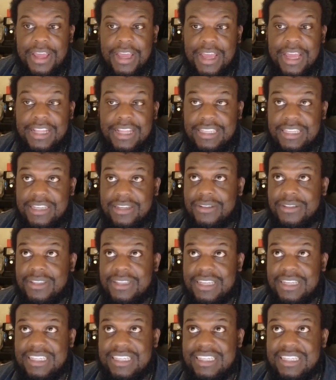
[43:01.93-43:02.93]
until
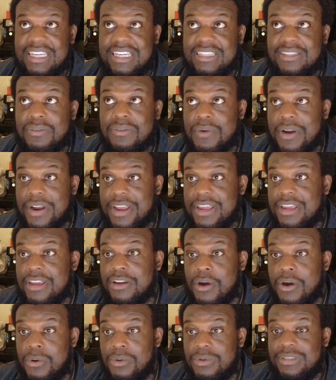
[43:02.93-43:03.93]
this season, where he
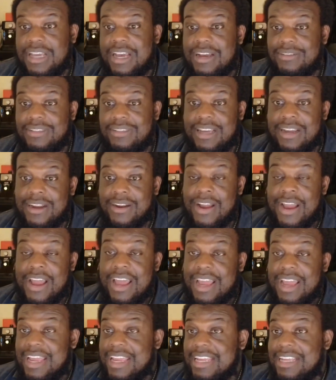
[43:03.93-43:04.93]
goes out there.
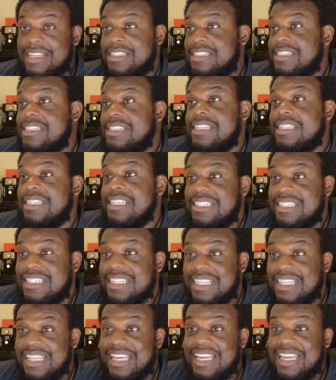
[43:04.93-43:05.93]
He
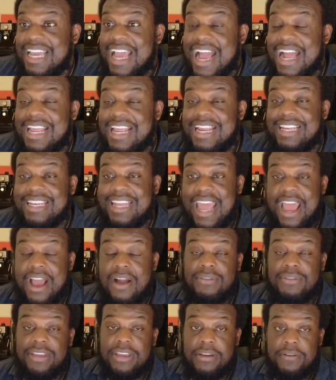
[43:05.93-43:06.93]
had a
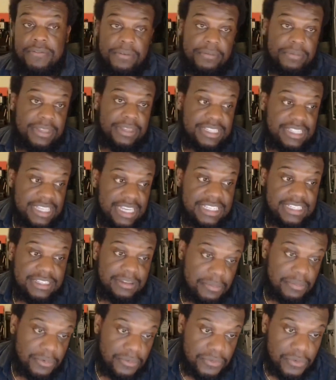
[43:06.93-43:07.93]
down year from the
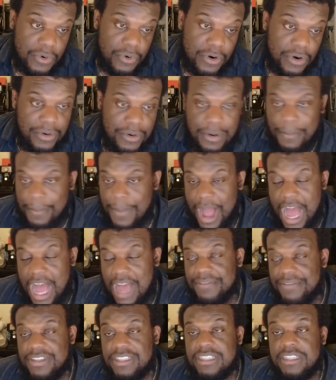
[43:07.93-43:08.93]
season before.
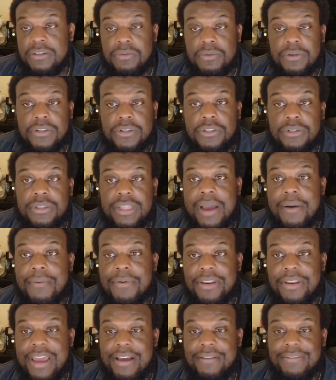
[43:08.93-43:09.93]
Obviously, we'll do that
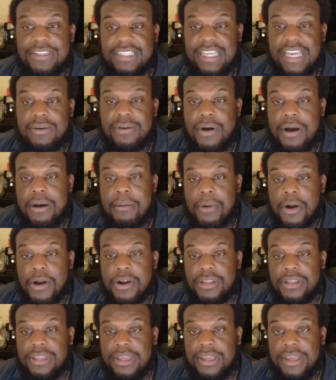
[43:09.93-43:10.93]
when you have a Saquon
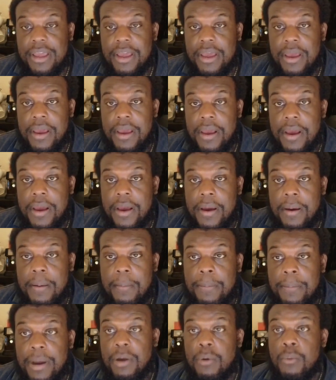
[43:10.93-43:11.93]
Barkley.
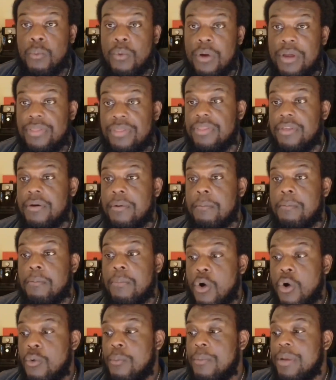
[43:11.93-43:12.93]
But when the
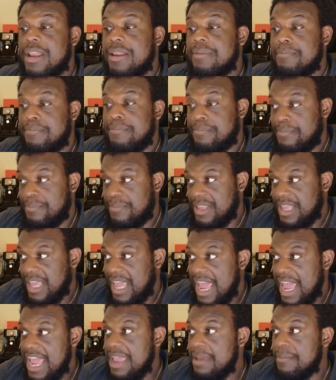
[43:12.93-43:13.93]
moment
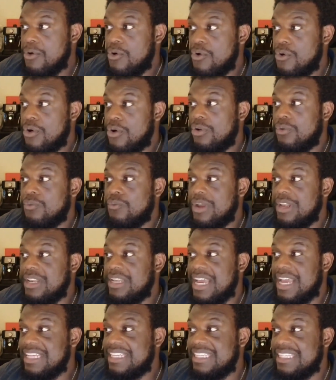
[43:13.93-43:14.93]
came on, when
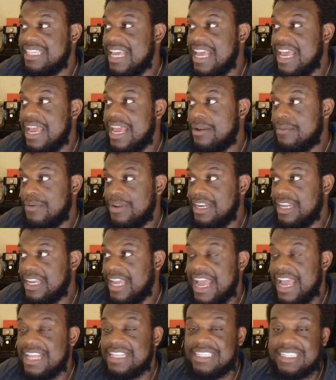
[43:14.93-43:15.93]

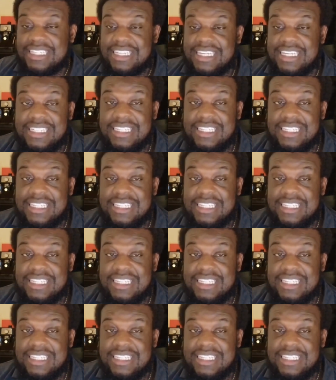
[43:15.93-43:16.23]
Kansas